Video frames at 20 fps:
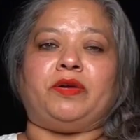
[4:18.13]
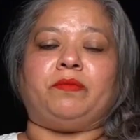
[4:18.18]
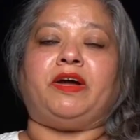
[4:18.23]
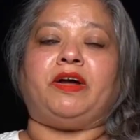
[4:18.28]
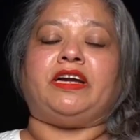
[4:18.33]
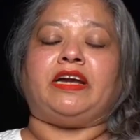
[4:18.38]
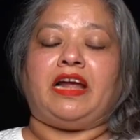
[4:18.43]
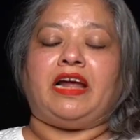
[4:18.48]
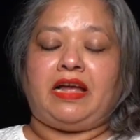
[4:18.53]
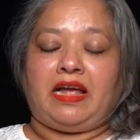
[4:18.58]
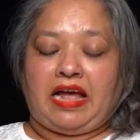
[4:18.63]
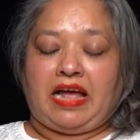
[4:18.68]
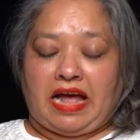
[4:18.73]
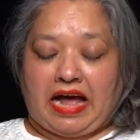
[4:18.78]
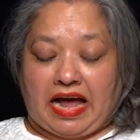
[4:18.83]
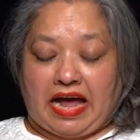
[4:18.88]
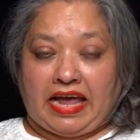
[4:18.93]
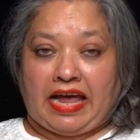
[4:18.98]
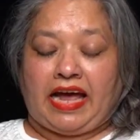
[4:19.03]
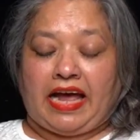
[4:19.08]
but
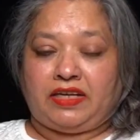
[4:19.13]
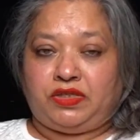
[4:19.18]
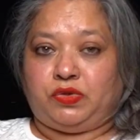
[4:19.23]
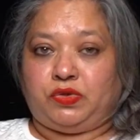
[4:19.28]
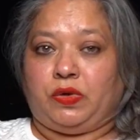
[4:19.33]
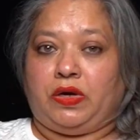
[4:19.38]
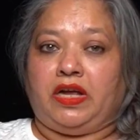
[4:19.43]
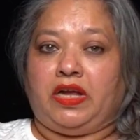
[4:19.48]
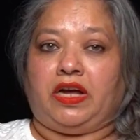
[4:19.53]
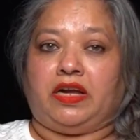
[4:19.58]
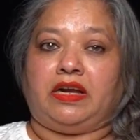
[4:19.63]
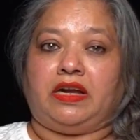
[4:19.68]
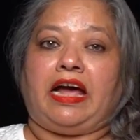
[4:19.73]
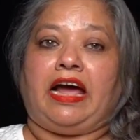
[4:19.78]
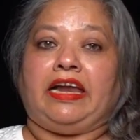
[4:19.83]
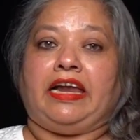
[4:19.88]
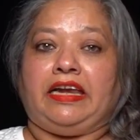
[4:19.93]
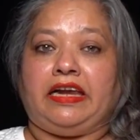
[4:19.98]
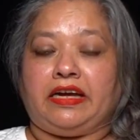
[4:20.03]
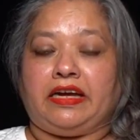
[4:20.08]
I had to learn.
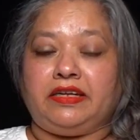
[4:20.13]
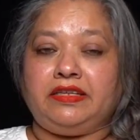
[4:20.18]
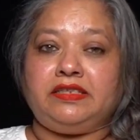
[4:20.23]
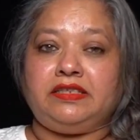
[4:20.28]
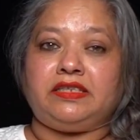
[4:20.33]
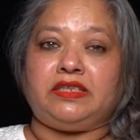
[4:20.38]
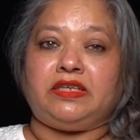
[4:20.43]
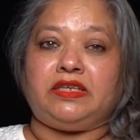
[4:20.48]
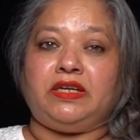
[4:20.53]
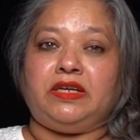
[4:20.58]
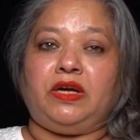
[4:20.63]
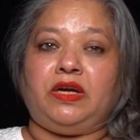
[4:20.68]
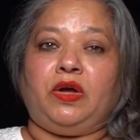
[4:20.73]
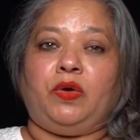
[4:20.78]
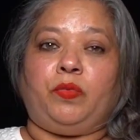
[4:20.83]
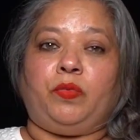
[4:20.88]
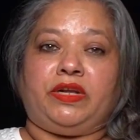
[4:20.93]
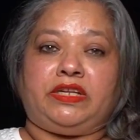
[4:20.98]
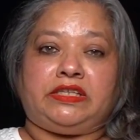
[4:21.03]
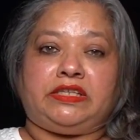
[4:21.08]
I learned
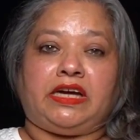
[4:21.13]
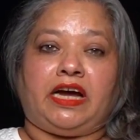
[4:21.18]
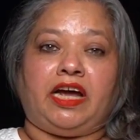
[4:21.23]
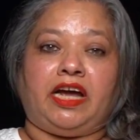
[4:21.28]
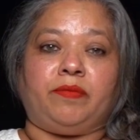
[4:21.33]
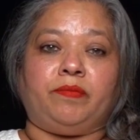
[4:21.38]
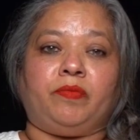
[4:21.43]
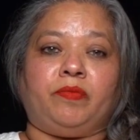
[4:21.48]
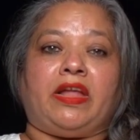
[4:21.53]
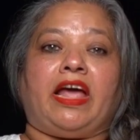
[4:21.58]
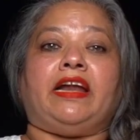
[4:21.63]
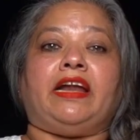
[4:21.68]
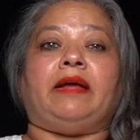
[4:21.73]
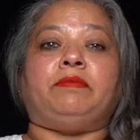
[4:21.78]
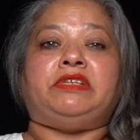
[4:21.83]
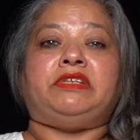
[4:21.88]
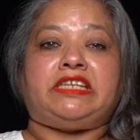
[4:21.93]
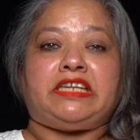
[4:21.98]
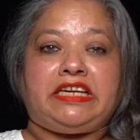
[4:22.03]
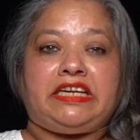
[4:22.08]
with time, and I'm
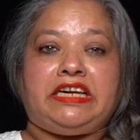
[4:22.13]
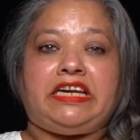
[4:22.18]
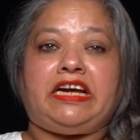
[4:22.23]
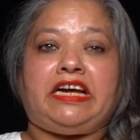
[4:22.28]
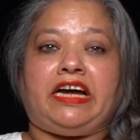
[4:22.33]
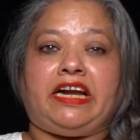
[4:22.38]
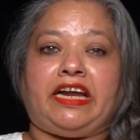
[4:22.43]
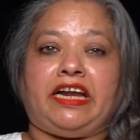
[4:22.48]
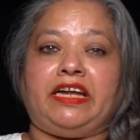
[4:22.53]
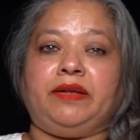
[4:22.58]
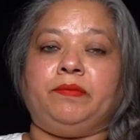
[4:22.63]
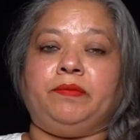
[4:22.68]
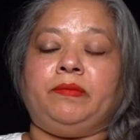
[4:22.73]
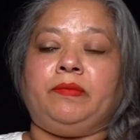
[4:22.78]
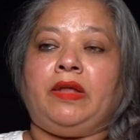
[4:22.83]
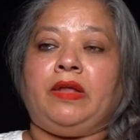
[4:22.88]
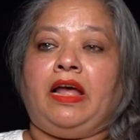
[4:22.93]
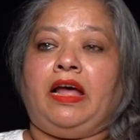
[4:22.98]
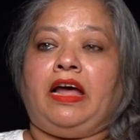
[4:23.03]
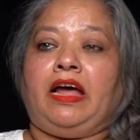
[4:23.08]
still learning.
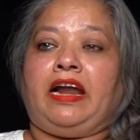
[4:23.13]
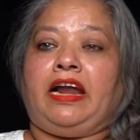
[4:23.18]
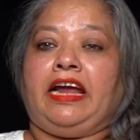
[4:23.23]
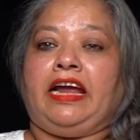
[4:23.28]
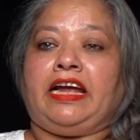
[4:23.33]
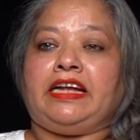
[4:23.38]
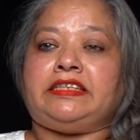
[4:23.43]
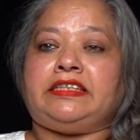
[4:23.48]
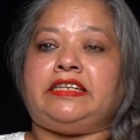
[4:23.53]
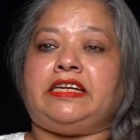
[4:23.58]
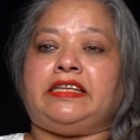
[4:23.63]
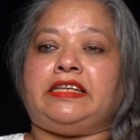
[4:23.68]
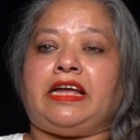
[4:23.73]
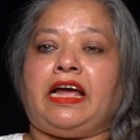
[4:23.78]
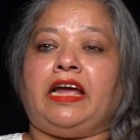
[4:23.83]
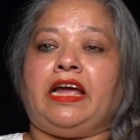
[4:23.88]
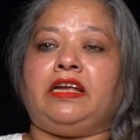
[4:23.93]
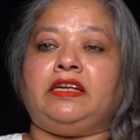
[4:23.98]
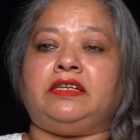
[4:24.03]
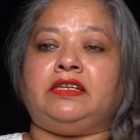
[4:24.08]
And I can say
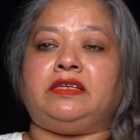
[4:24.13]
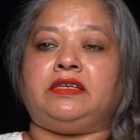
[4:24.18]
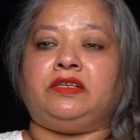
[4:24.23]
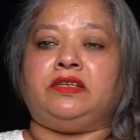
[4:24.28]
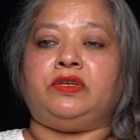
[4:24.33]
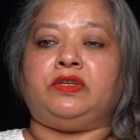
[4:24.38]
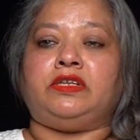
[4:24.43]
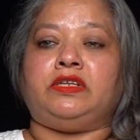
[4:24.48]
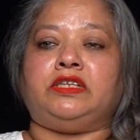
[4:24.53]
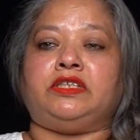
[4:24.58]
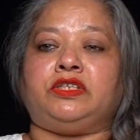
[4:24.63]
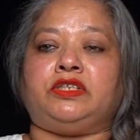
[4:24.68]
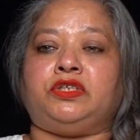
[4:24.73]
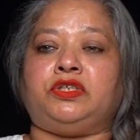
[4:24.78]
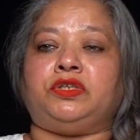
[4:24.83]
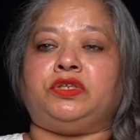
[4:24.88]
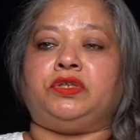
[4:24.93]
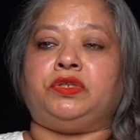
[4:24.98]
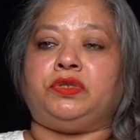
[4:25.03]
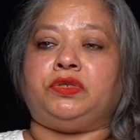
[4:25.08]
thank goodness
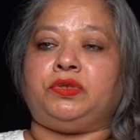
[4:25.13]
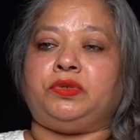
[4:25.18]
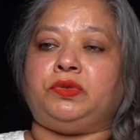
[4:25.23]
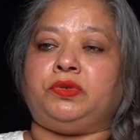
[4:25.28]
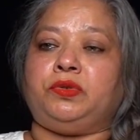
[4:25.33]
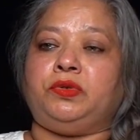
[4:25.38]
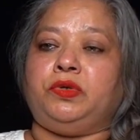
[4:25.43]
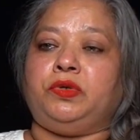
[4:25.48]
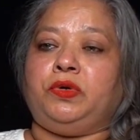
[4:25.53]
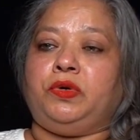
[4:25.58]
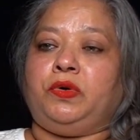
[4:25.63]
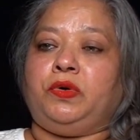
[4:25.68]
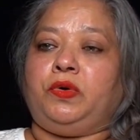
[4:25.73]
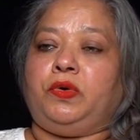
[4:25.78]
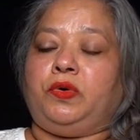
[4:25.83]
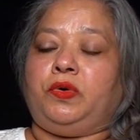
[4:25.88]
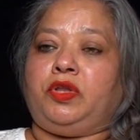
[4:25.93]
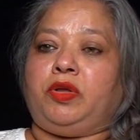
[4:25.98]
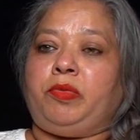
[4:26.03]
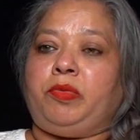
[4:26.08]

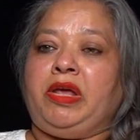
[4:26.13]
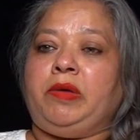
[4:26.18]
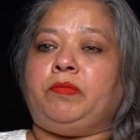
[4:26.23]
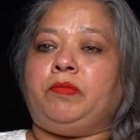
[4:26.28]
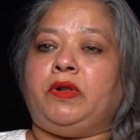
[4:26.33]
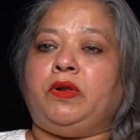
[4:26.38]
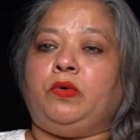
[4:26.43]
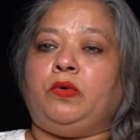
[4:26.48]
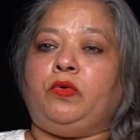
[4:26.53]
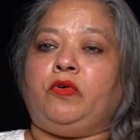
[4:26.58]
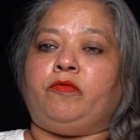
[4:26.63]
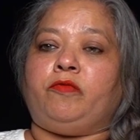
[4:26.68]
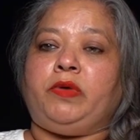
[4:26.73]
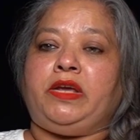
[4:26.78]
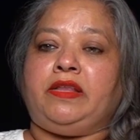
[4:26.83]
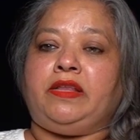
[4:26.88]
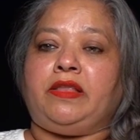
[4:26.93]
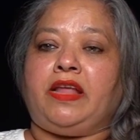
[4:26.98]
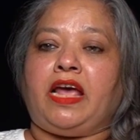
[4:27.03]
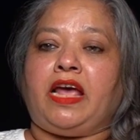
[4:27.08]
to the people who have
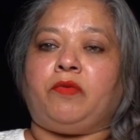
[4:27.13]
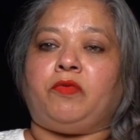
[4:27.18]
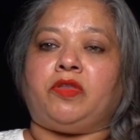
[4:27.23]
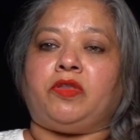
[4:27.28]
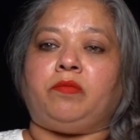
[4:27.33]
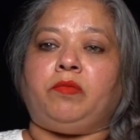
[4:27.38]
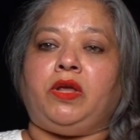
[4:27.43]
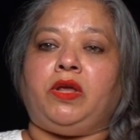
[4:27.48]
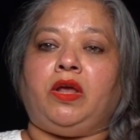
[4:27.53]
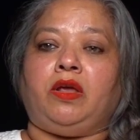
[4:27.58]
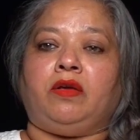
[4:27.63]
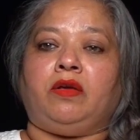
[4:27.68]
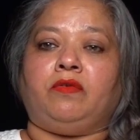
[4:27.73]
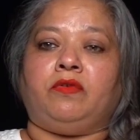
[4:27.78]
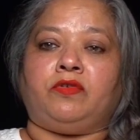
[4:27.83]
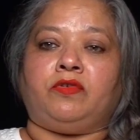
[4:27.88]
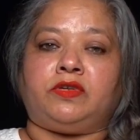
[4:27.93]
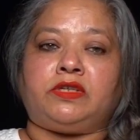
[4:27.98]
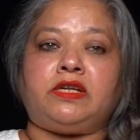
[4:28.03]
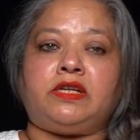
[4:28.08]
been there with me
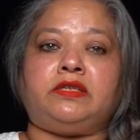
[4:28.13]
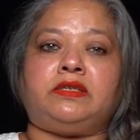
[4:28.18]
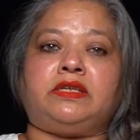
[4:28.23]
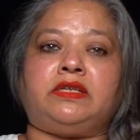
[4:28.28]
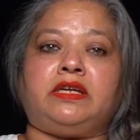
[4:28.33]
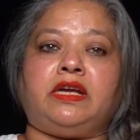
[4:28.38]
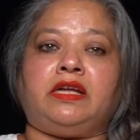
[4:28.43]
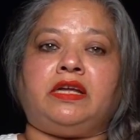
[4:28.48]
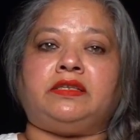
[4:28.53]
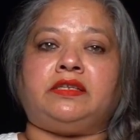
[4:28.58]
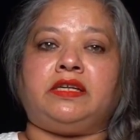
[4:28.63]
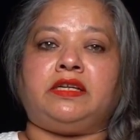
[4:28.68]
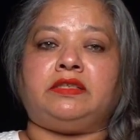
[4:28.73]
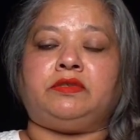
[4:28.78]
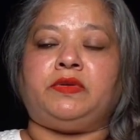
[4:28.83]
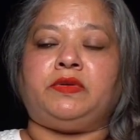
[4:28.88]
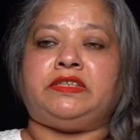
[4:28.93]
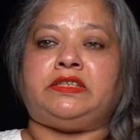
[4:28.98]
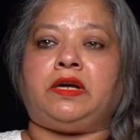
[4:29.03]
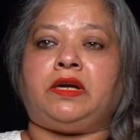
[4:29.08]
since
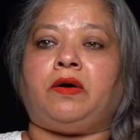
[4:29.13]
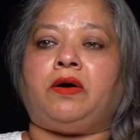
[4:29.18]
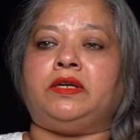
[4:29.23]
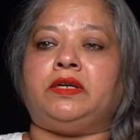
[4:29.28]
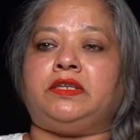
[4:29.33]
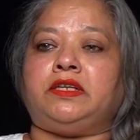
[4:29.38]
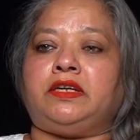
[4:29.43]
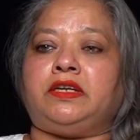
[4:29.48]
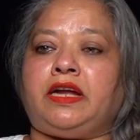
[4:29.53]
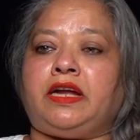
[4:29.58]
we started,